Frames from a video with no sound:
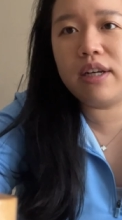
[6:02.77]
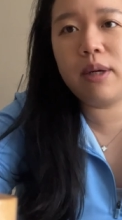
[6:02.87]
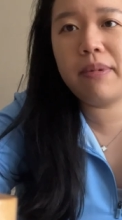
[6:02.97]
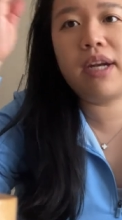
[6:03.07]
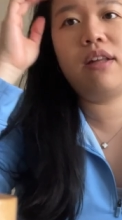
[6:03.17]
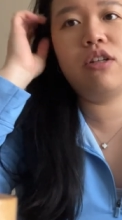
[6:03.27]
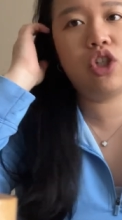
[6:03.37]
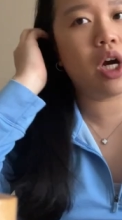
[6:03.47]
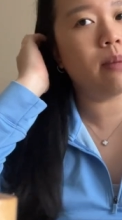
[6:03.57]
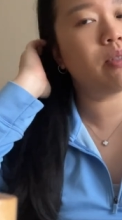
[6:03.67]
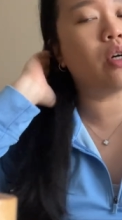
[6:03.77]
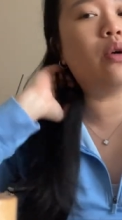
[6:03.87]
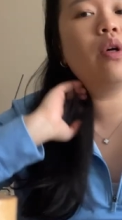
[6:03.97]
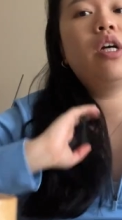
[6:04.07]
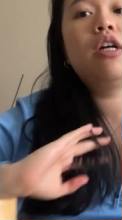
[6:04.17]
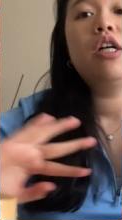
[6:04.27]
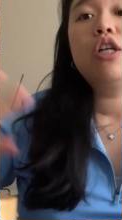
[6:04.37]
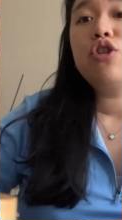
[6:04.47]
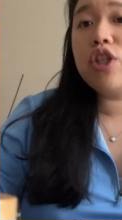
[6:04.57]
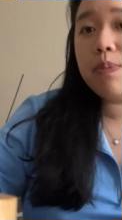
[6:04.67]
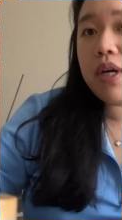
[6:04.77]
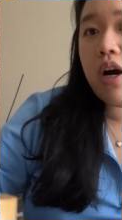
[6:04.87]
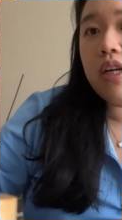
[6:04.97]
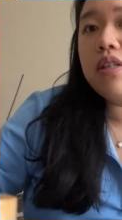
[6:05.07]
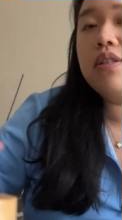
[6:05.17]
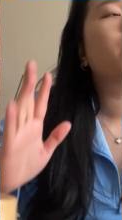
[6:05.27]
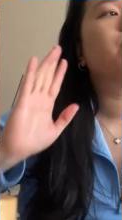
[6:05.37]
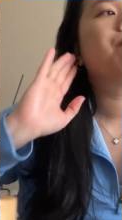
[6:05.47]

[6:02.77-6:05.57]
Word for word: up getting the job. So just be honest.